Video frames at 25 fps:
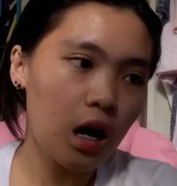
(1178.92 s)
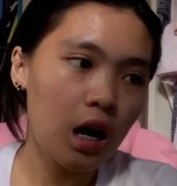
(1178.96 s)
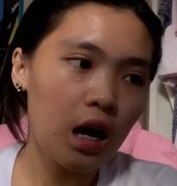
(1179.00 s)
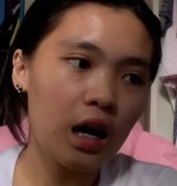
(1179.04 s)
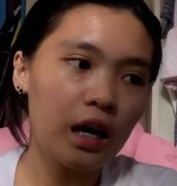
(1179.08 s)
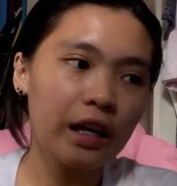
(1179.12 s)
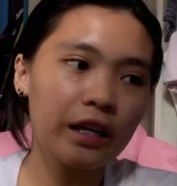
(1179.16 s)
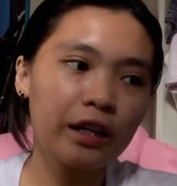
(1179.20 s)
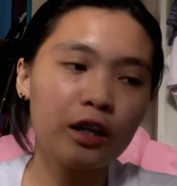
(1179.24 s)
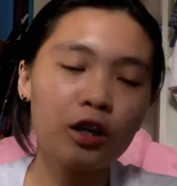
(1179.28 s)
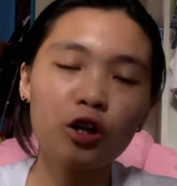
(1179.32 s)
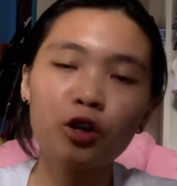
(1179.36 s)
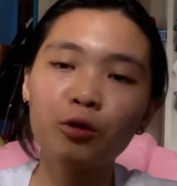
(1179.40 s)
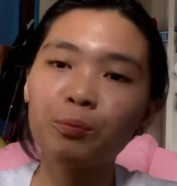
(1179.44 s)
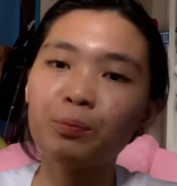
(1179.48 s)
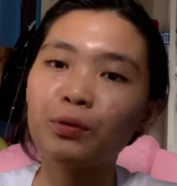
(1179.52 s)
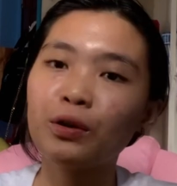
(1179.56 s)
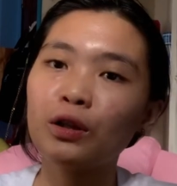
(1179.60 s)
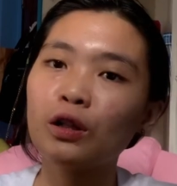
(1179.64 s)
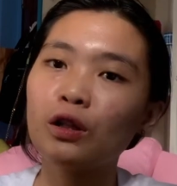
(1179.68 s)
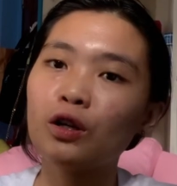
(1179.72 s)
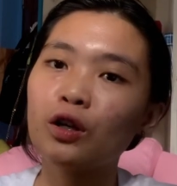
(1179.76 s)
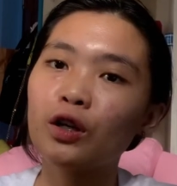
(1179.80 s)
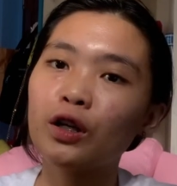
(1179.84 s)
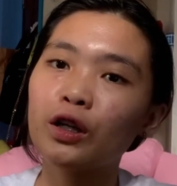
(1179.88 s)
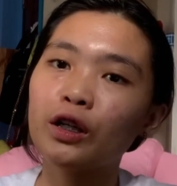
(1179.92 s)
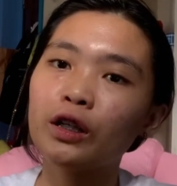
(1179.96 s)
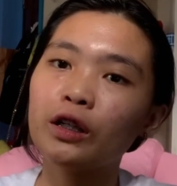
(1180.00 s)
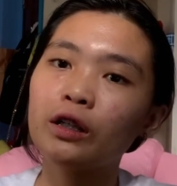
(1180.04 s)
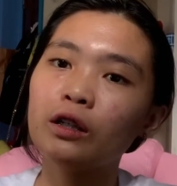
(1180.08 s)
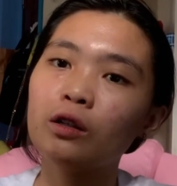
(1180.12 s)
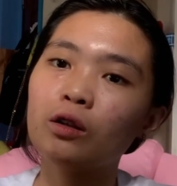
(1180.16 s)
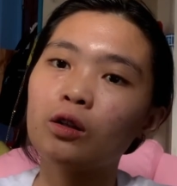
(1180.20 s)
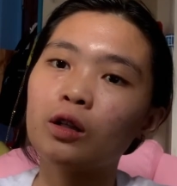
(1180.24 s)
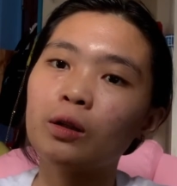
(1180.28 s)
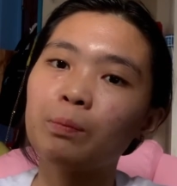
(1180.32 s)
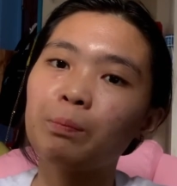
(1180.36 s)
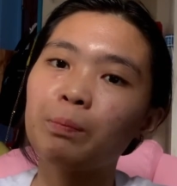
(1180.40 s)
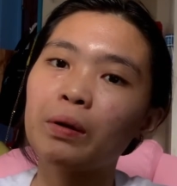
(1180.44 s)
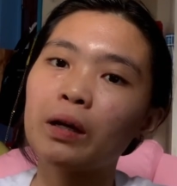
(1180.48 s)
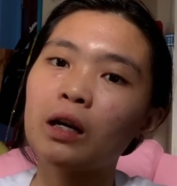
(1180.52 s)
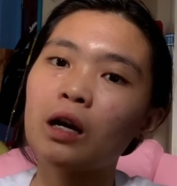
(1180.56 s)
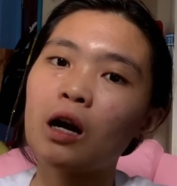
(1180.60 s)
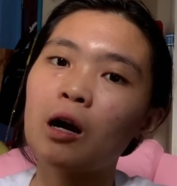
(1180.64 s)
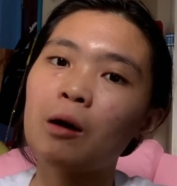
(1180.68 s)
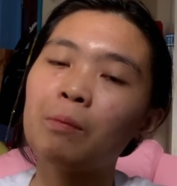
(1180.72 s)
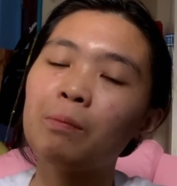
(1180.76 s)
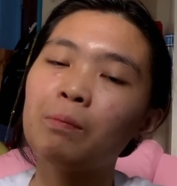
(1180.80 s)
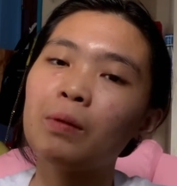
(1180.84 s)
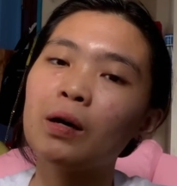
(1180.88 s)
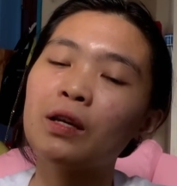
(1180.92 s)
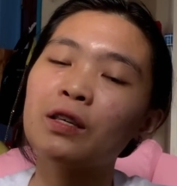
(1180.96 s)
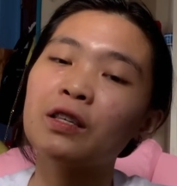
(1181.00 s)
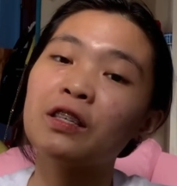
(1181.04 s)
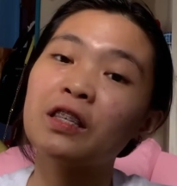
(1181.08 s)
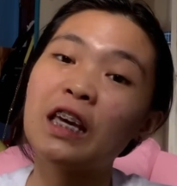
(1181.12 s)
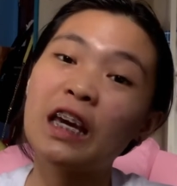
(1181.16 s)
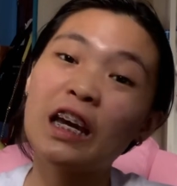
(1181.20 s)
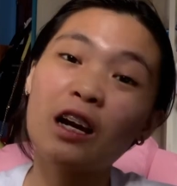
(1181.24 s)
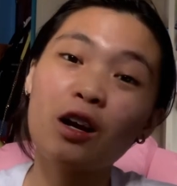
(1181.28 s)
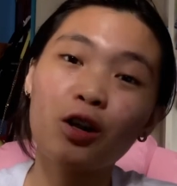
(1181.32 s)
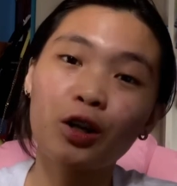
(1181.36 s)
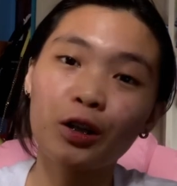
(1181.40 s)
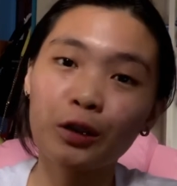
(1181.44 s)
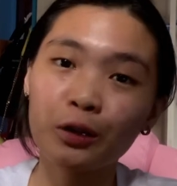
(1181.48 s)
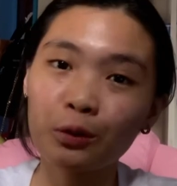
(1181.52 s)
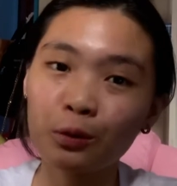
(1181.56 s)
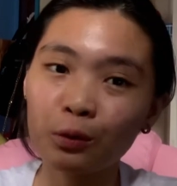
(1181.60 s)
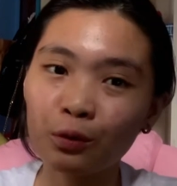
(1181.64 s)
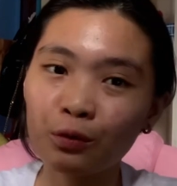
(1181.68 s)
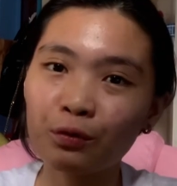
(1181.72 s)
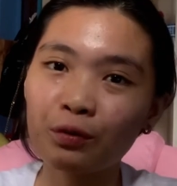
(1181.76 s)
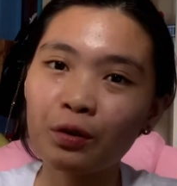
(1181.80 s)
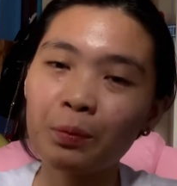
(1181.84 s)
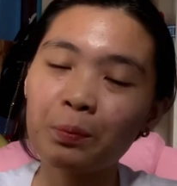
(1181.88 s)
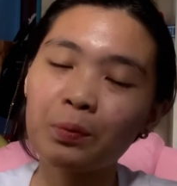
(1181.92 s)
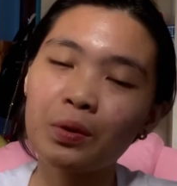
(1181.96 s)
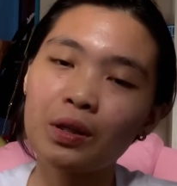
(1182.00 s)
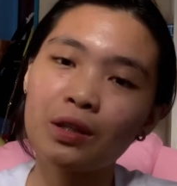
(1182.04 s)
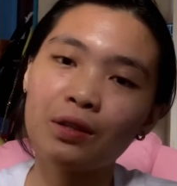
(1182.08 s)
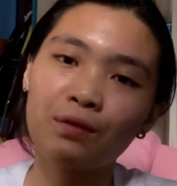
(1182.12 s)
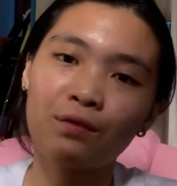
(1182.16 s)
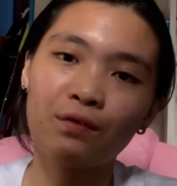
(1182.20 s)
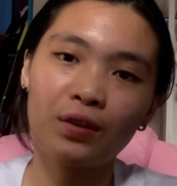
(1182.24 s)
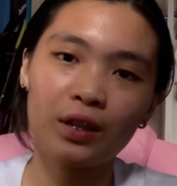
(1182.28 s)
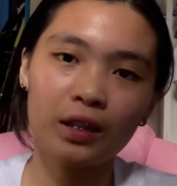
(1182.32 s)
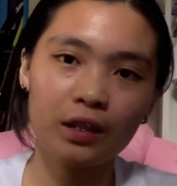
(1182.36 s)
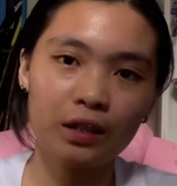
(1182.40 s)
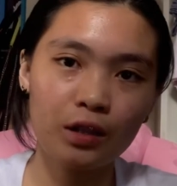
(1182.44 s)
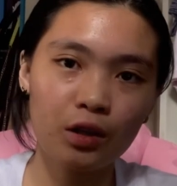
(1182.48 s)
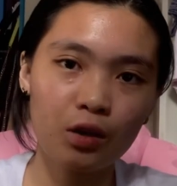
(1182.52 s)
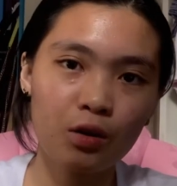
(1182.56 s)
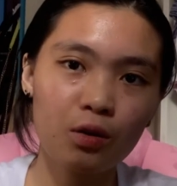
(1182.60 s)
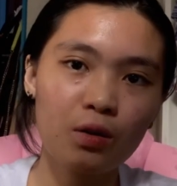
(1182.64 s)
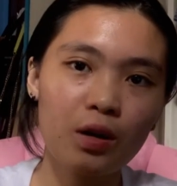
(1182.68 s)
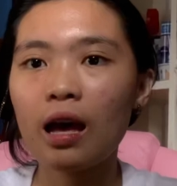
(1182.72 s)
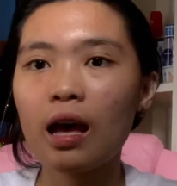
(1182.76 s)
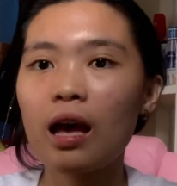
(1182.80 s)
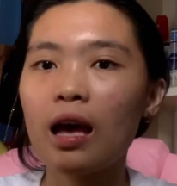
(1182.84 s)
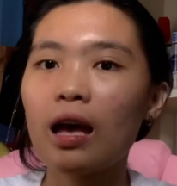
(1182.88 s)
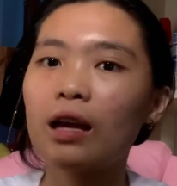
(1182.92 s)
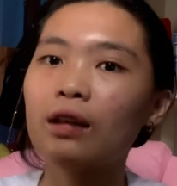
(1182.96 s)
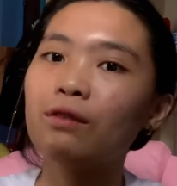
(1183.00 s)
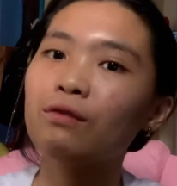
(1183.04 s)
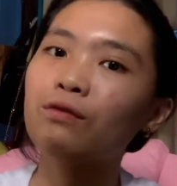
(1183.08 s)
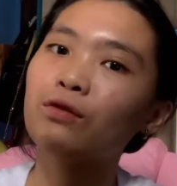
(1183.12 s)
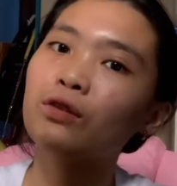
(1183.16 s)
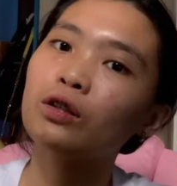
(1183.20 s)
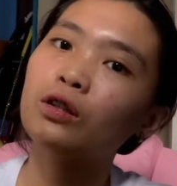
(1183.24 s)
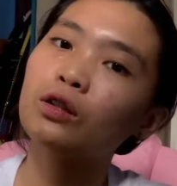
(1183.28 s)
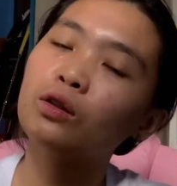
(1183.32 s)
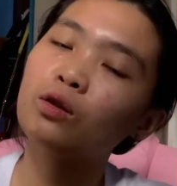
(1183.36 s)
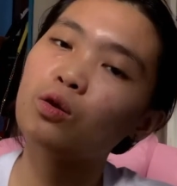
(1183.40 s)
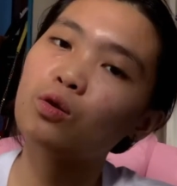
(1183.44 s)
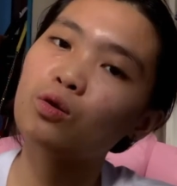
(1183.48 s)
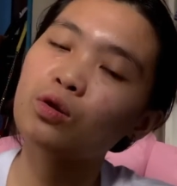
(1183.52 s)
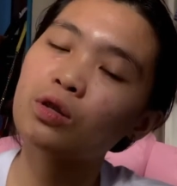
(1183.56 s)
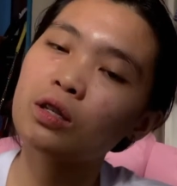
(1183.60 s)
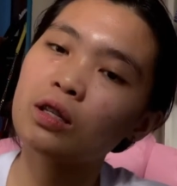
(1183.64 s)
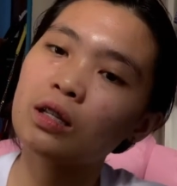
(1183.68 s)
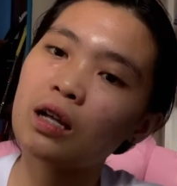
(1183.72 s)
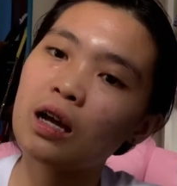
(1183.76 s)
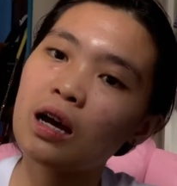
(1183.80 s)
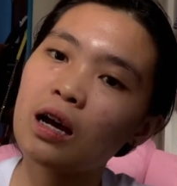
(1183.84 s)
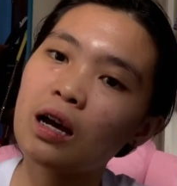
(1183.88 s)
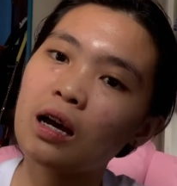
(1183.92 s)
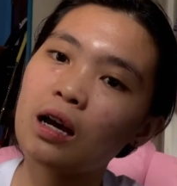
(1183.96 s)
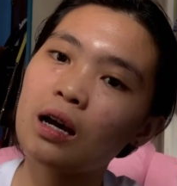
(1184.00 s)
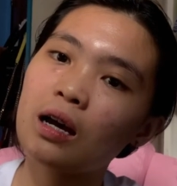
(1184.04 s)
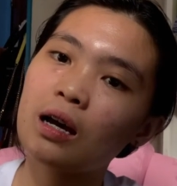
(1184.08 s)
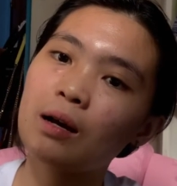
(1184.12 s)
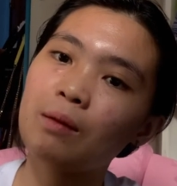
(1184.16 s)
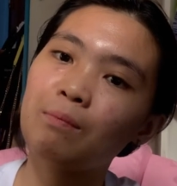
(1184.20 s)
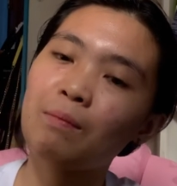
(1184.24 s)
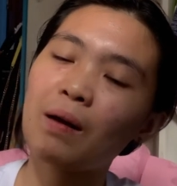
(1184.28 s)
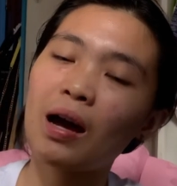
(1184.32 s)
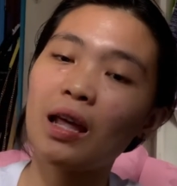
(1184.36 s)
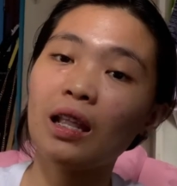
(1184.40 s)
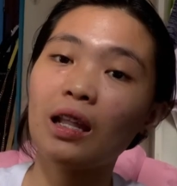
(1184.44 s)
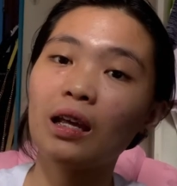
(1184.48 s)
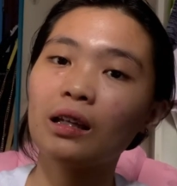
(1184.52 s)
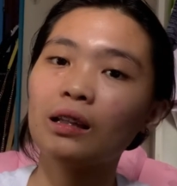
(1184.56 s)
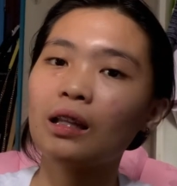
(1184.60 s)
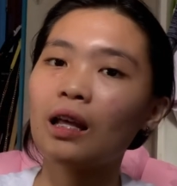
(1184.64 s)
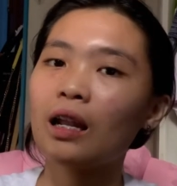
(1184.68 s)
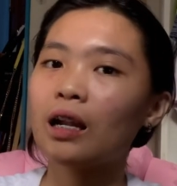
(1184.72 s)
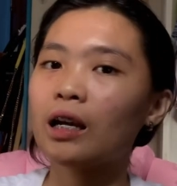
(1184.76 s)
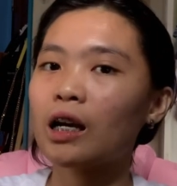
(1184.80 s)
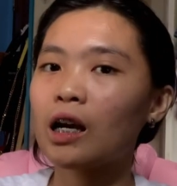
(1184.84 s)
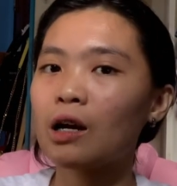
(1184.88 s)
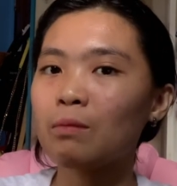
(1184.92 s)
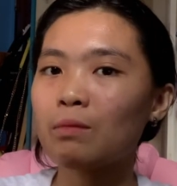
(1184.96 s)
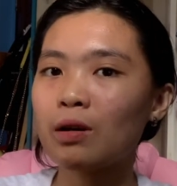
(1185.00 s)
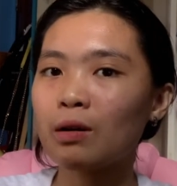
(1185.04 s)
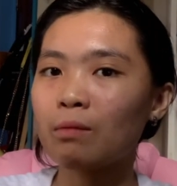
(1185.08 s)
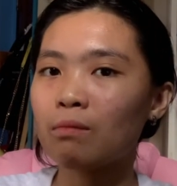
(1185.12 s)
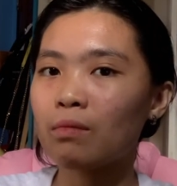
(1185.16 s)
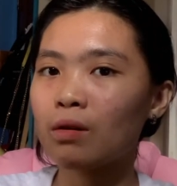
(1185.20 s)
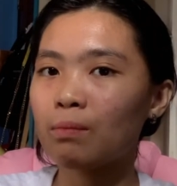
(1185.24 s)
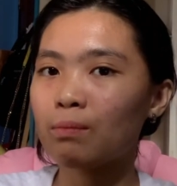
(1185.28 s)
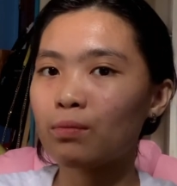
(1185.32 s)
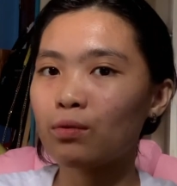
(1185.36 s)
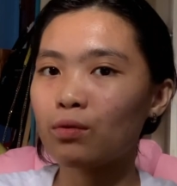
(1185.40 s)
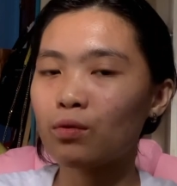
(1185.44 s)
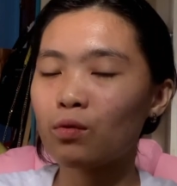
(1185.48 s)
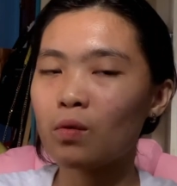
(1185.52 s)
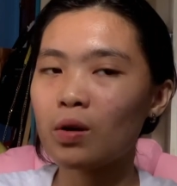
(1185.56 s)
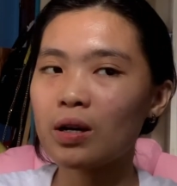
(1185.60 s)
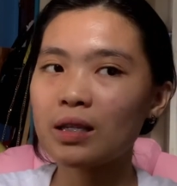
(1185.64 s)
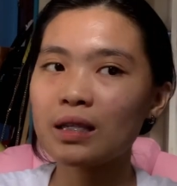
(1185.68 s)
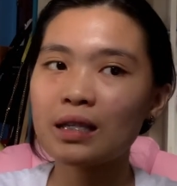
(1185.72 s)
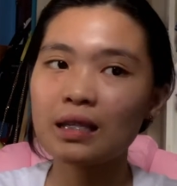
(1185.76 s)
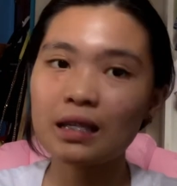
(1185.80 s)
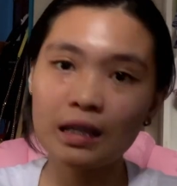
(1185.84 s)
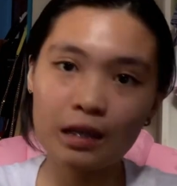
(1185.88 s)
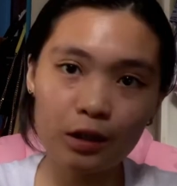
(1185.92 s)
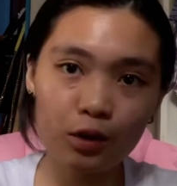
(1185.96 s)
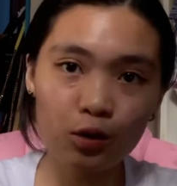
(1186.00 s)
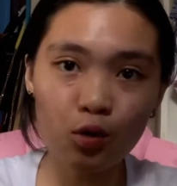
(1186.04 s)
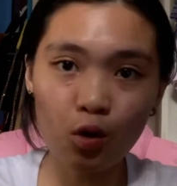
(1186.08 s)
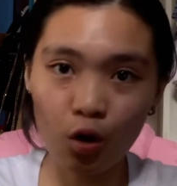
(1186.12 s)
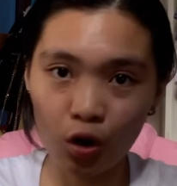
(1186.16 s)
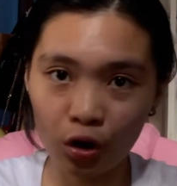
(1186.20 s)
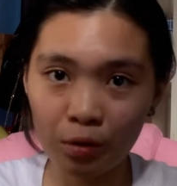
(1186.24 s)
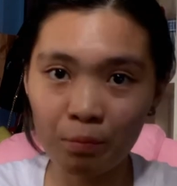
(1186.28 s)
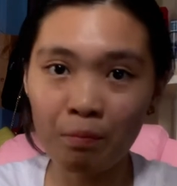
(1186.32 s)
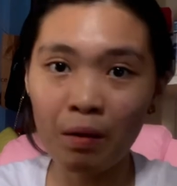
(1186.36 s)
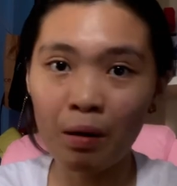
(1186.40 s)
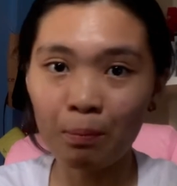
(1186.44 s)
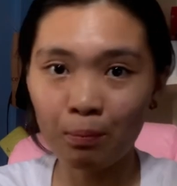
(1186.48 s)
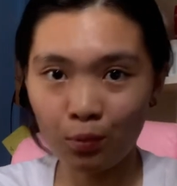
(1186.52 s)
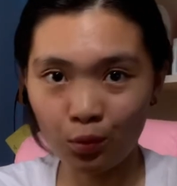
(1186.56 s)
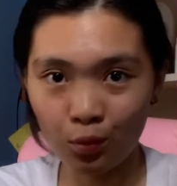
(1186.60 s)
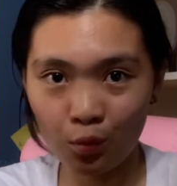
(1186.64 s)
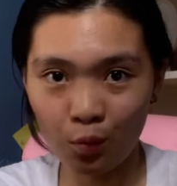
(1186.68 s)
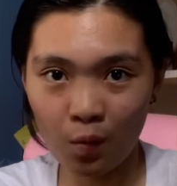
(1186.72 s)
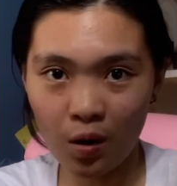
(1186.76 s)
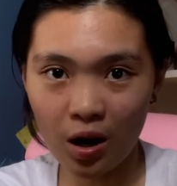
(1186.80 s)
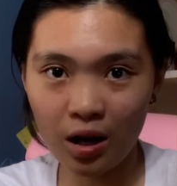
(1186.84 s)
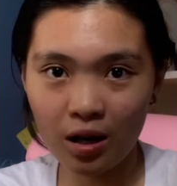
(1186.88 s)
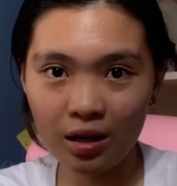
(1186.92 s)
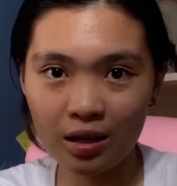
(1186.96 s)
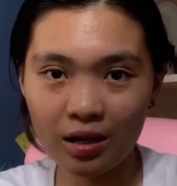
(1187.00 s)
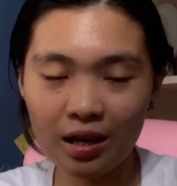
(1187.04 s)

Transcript: I hope you learn or pick up a thing or two from this video. And for those na balak talaga magmapuwa, see you on Makuha.